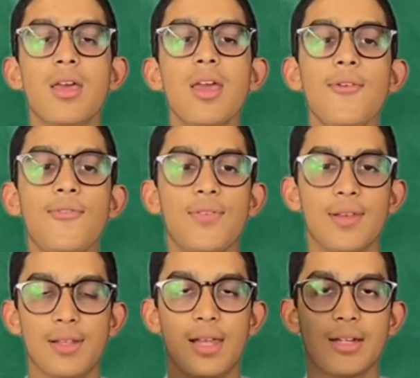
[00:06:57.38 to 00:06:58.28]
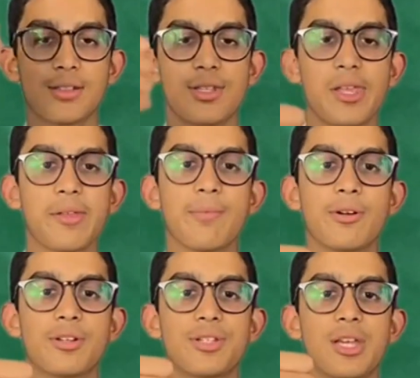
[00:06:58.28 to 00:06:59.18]
If you like this
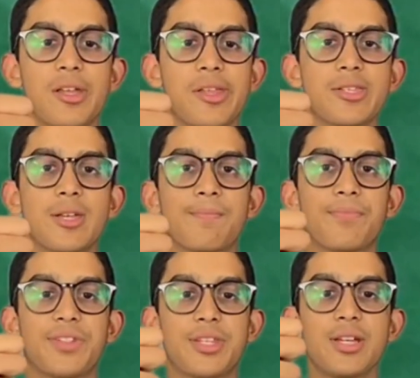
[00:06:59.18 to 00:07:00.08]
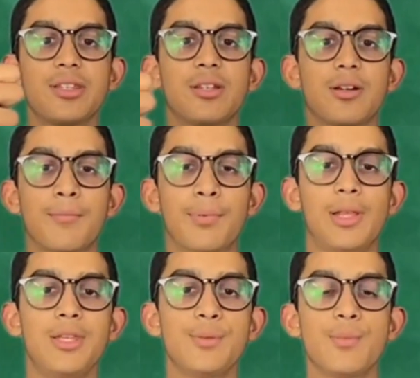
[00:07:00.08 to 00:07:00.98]
mock test, take the
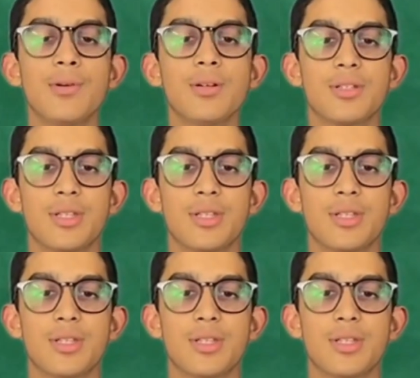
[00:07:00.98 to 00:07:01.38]
complete mock